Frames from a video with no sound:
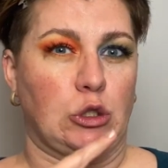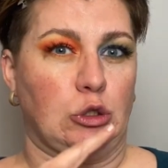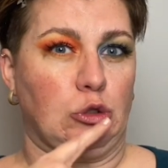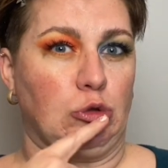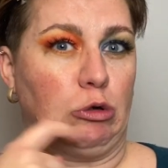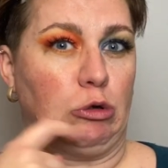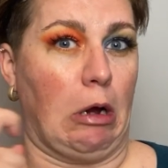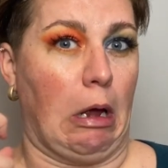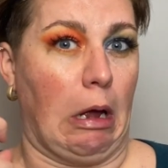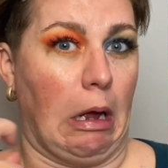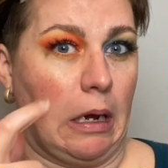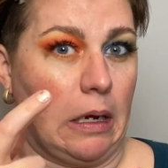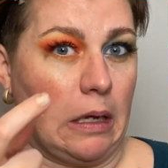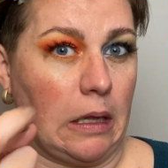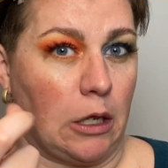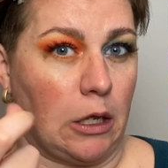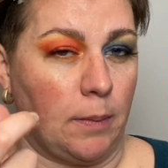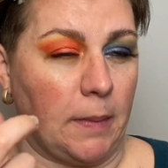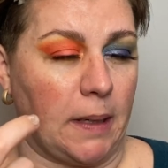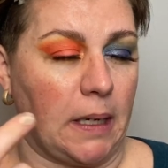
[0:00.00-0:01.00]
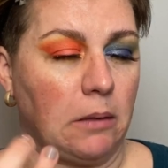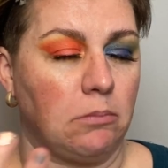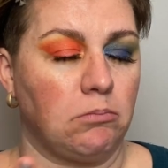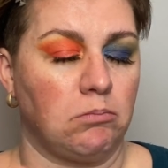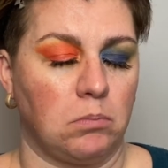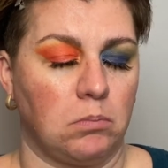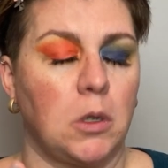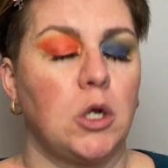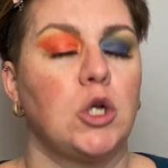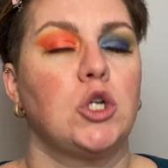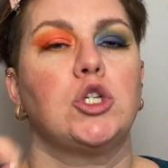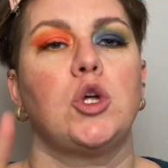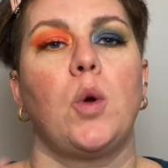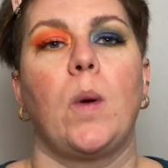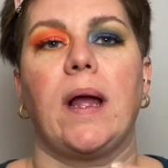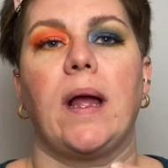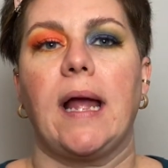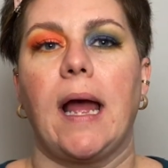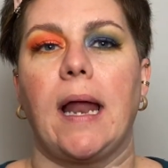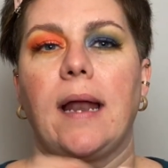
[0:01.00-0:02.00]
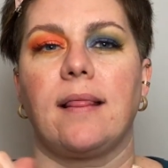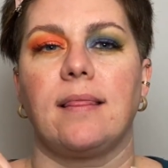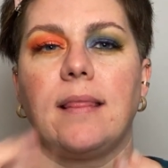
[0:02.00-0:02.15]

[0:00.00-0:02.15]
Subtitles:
But for me, it feels